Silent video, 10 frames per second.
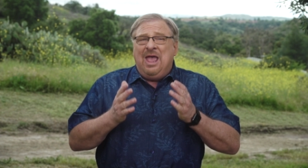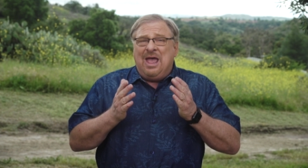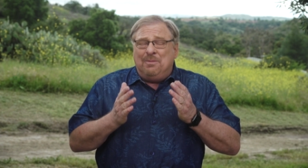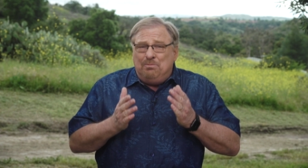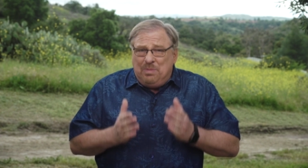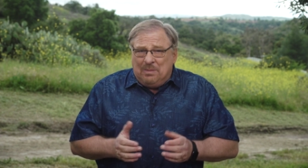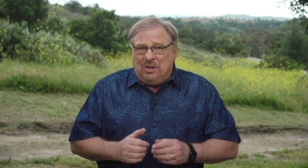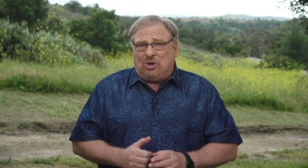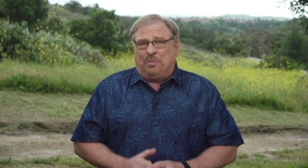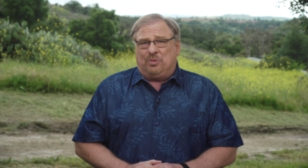and
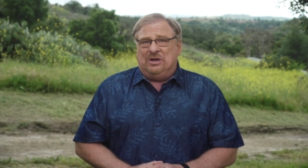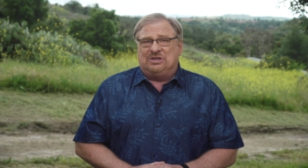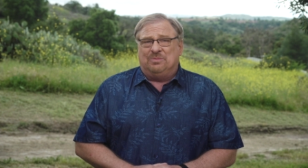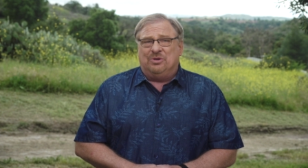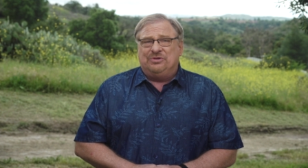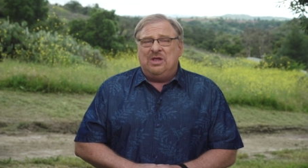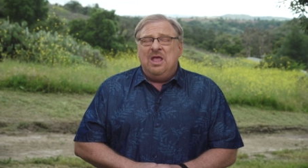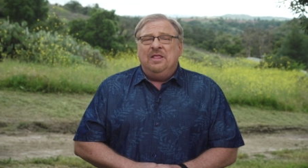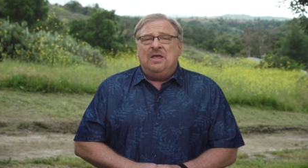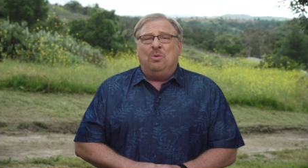biblical principles
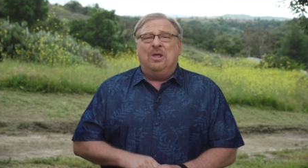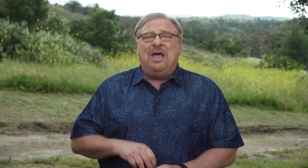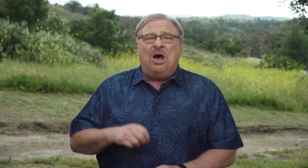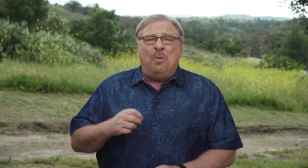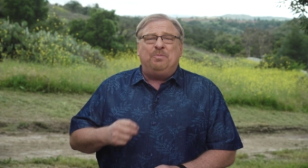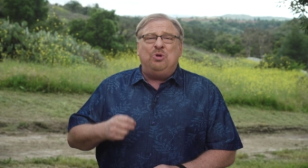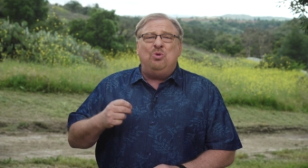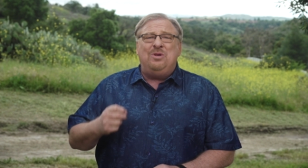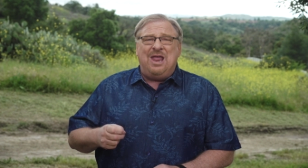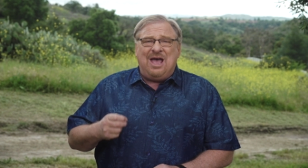that will help
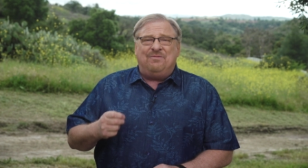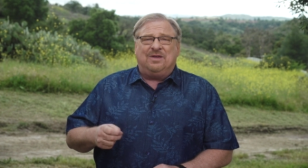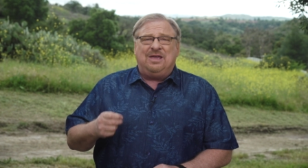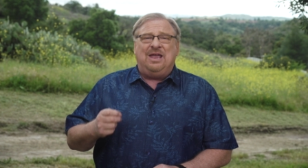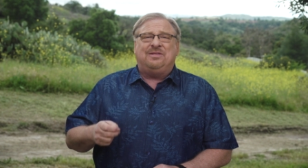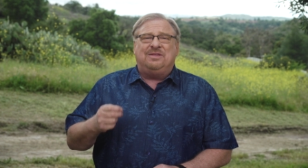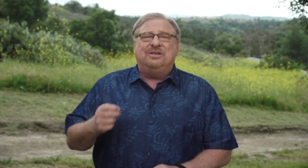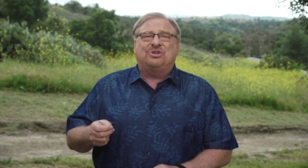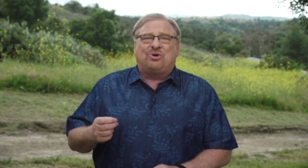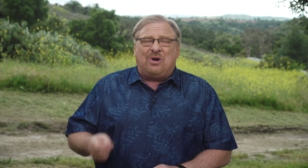you navigate
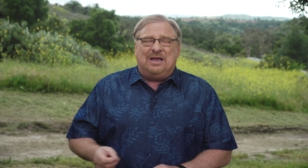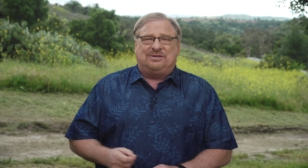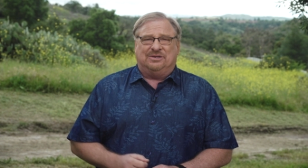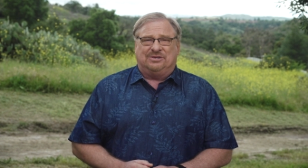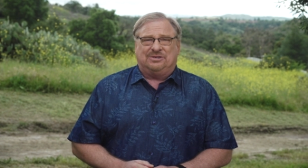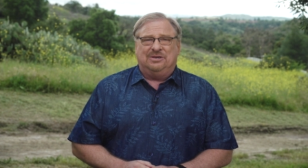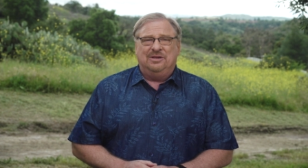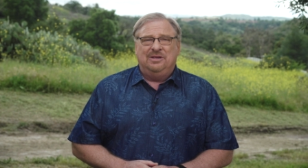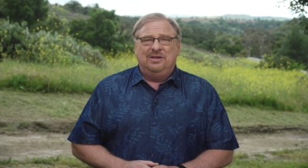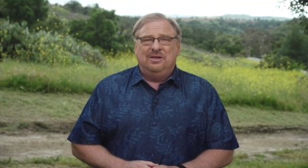this crisis
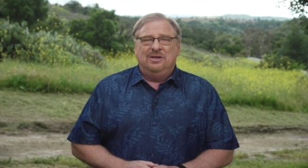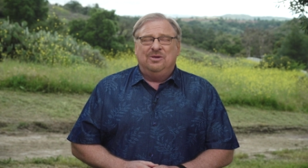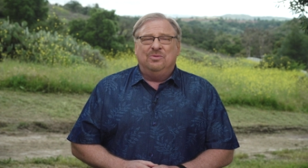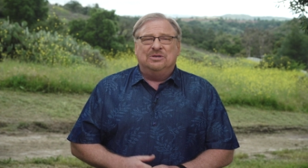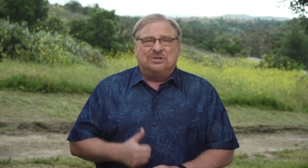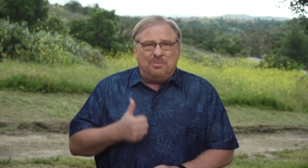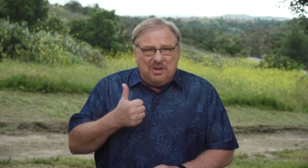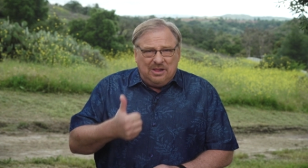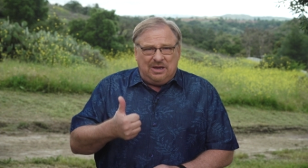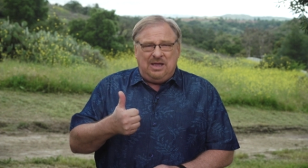with
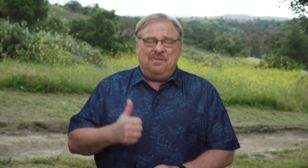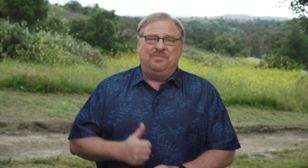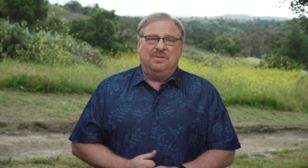stability